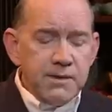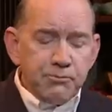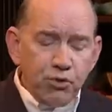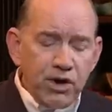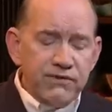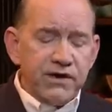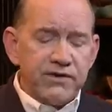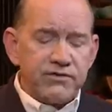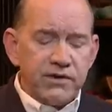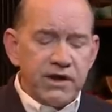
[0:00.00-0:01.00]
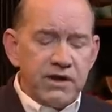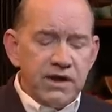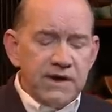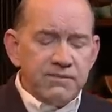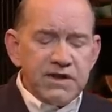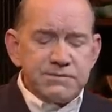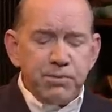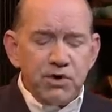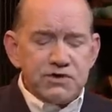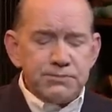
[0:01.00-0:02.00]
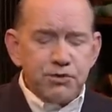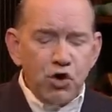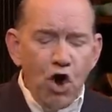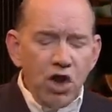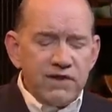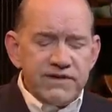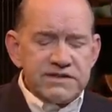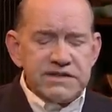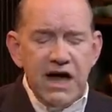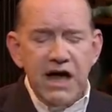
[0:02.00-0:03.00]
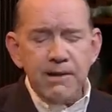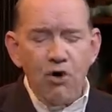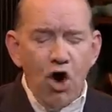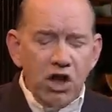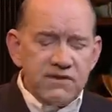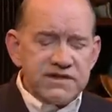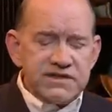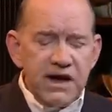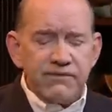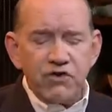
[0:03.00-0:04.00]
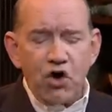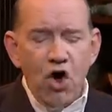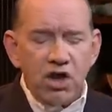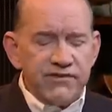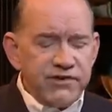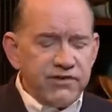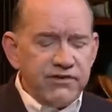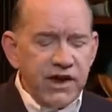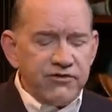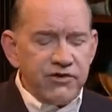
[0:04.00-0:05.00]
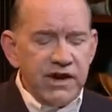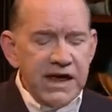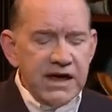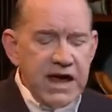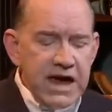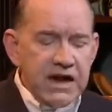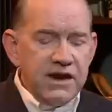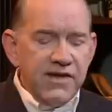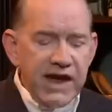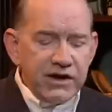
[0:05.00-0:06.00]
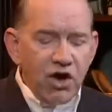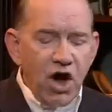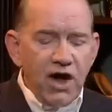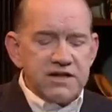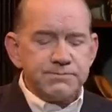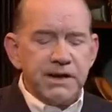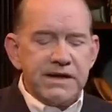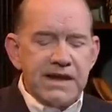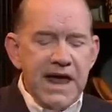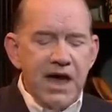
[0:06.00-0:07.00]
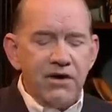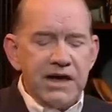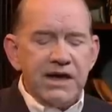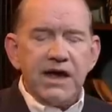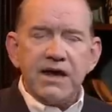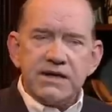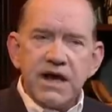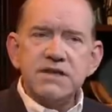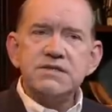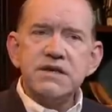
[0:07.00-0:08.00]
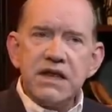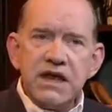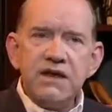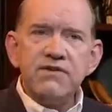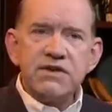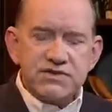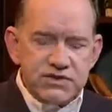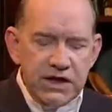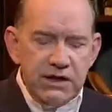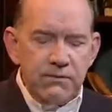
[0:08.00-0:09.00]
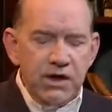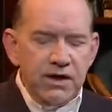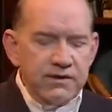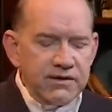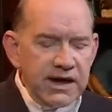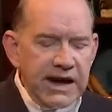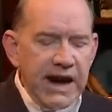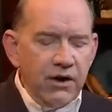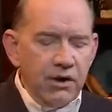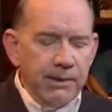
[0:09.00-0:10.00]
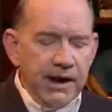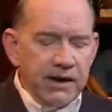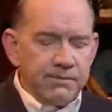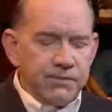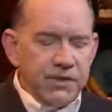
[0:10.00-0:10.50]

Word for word: Previously, this person put all of his time, all of his effort, all of his attention into that cause, but now he doesn't even seem to care about it.